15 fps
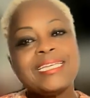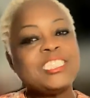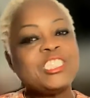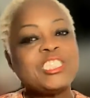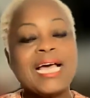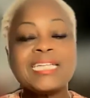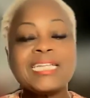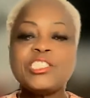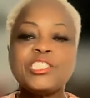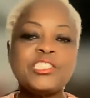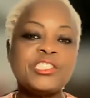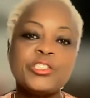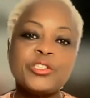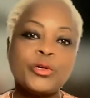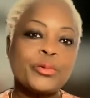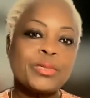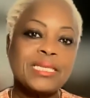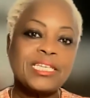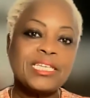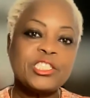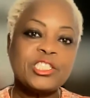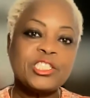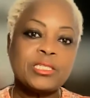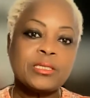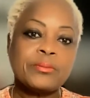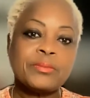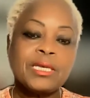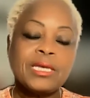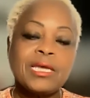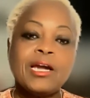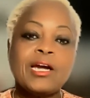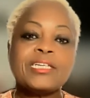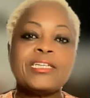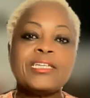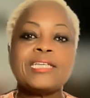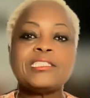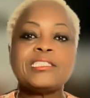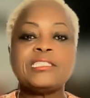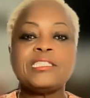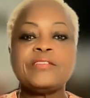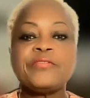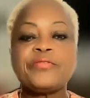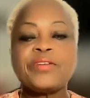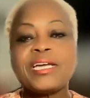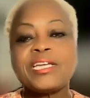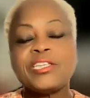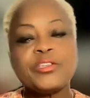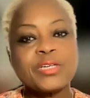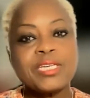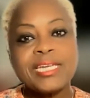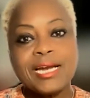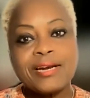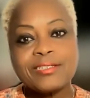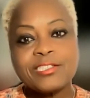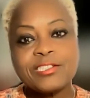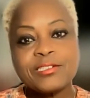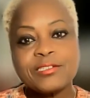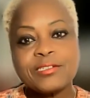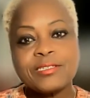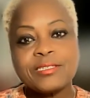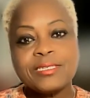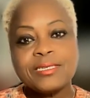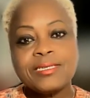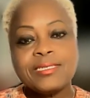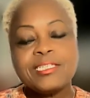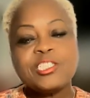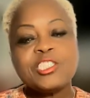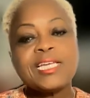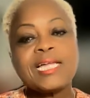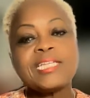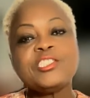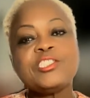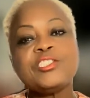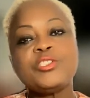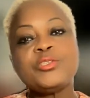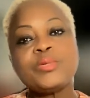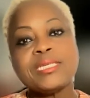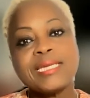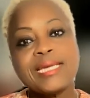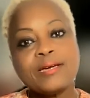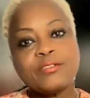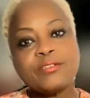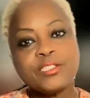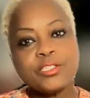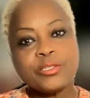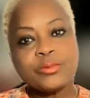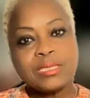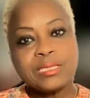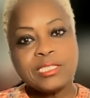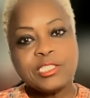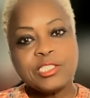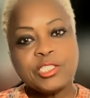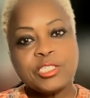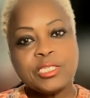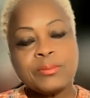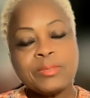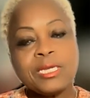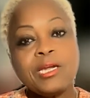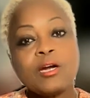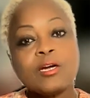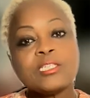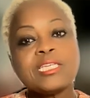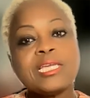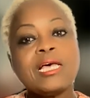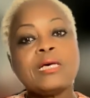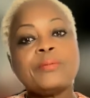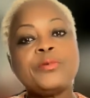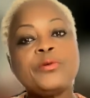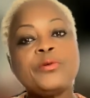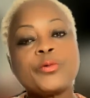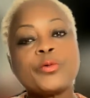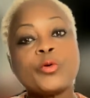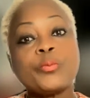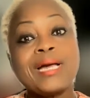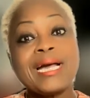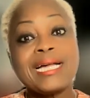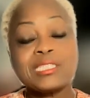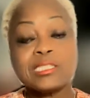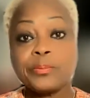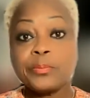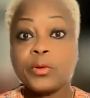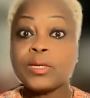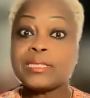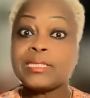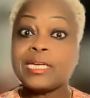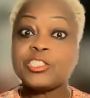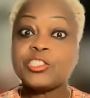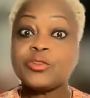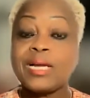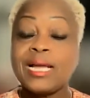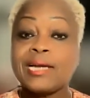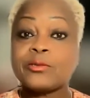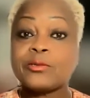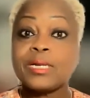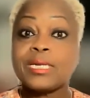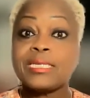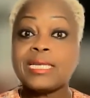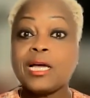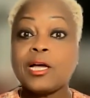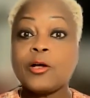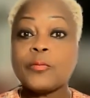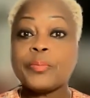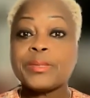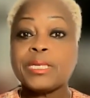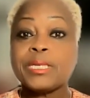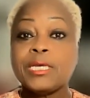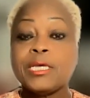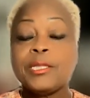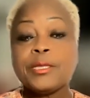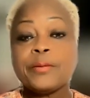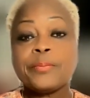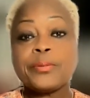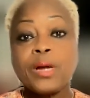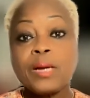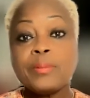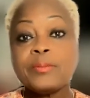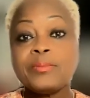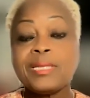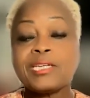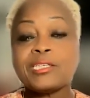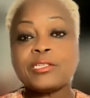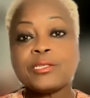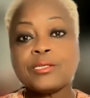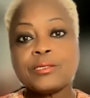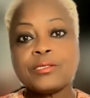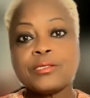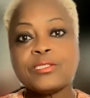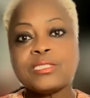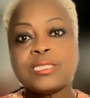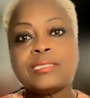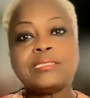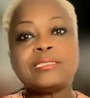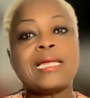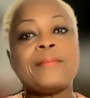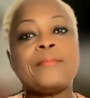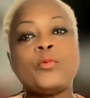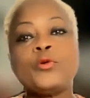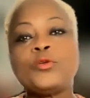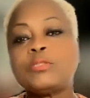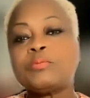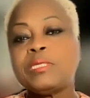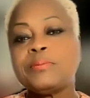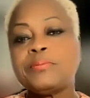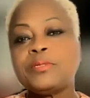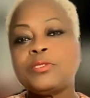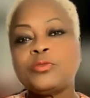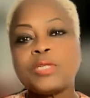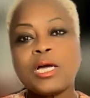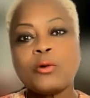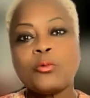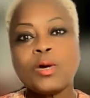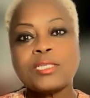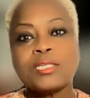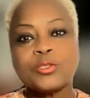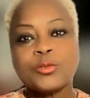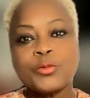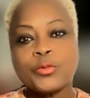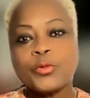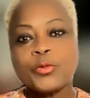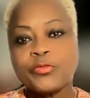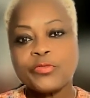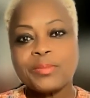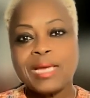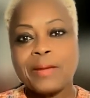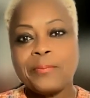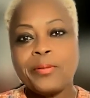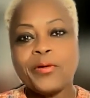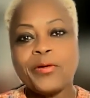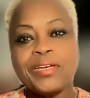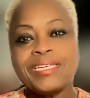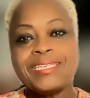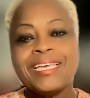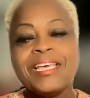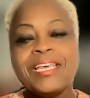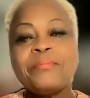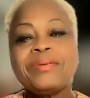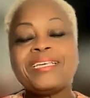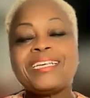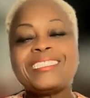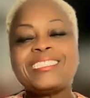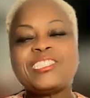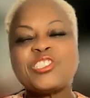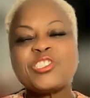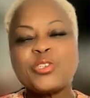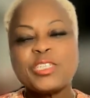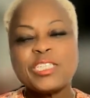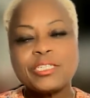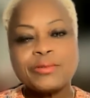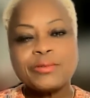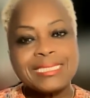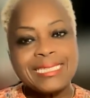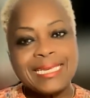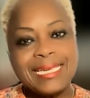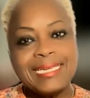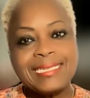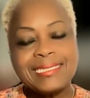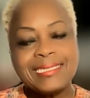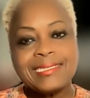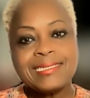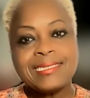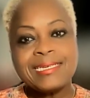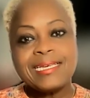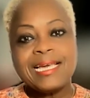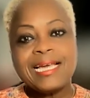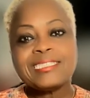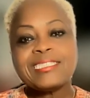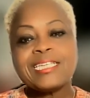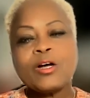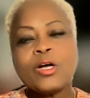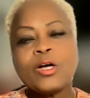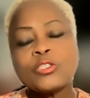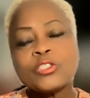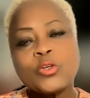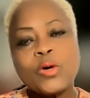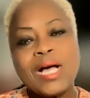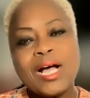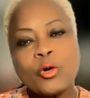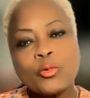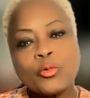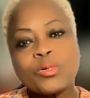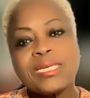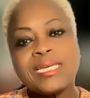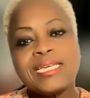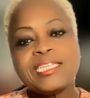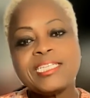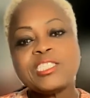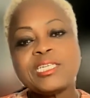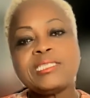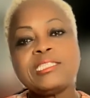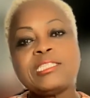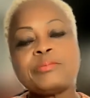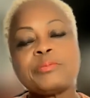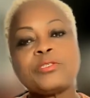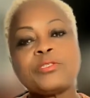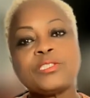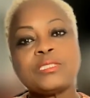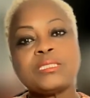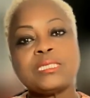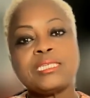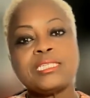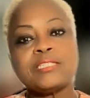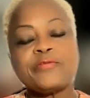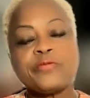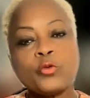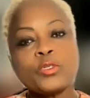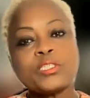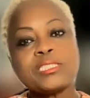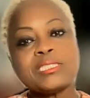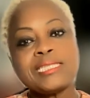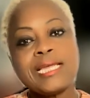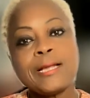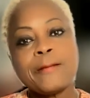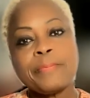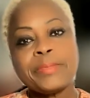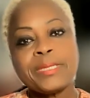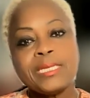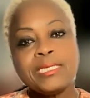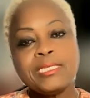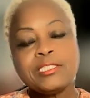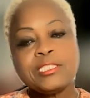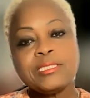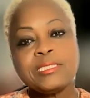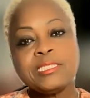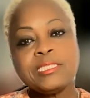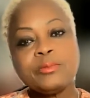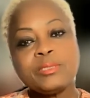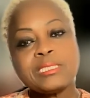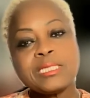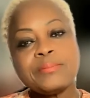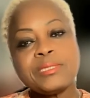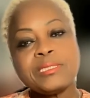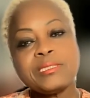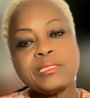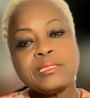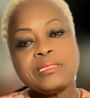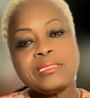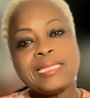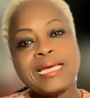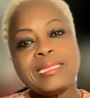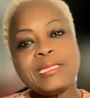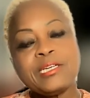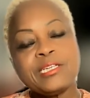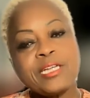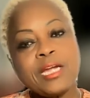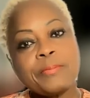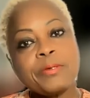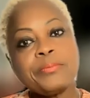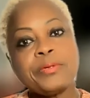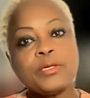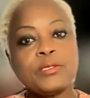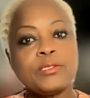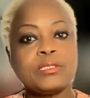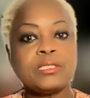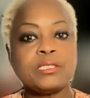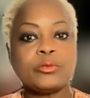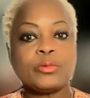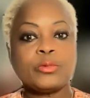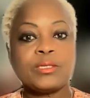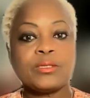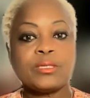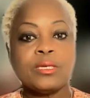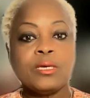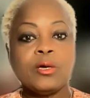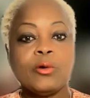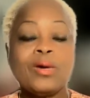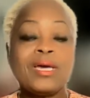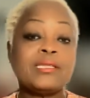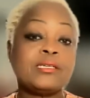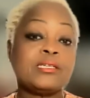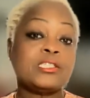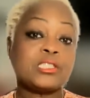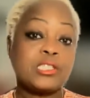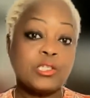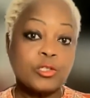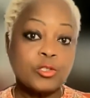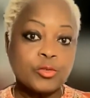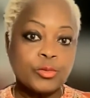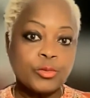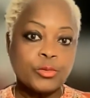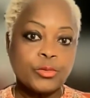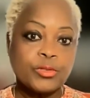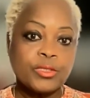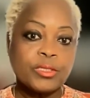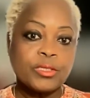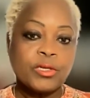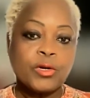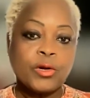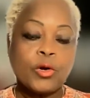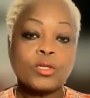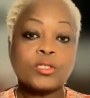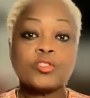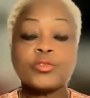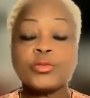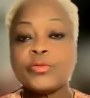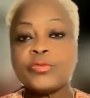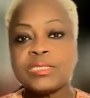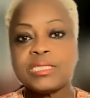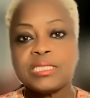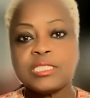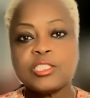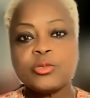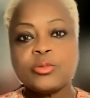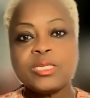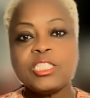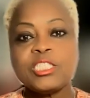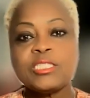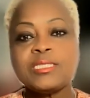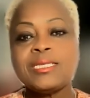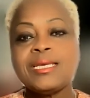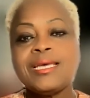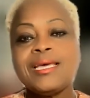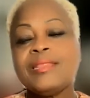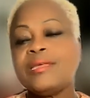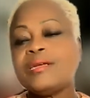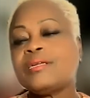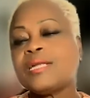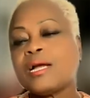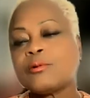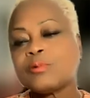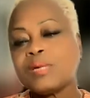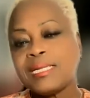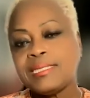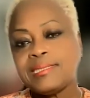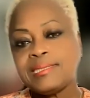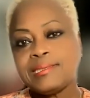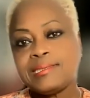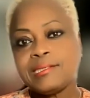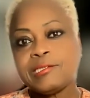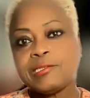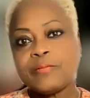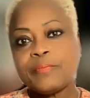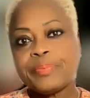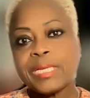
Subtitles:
Challenges in your relationship are not to define your character. The challenges you encounter in your relationship are to help you grow past the point that you're at right now. The problem that occurs is that most people do not want to grow from that point because they're so irritated and so outraged that this person is forcing them to deal with something that they're not prepared to deal with, whether it's their truth or the truth of the situation. They're not ready to deal.